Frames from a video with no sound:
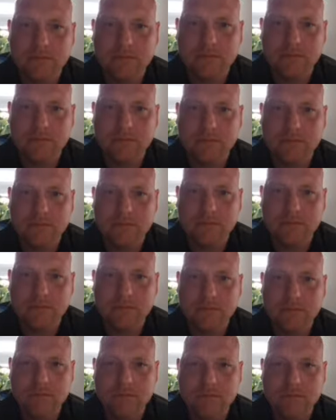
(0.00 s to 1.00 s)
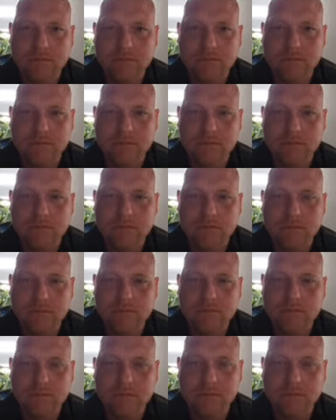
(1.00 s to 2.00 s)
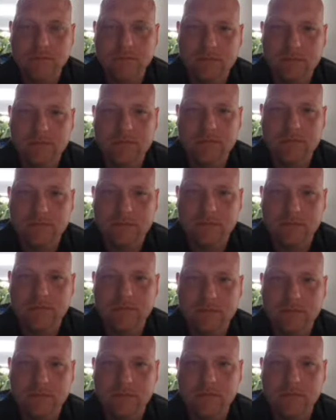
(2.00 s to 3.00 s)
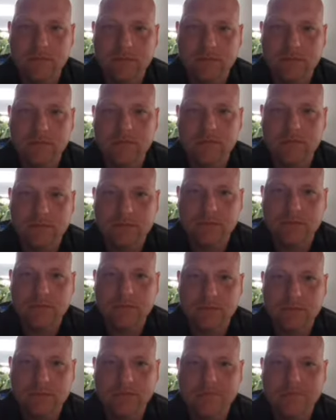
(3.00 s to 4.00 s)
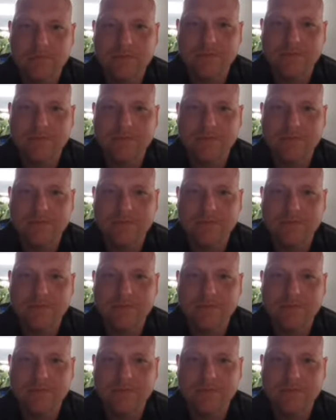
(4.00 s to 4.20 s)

No words are spoken by the person on screen.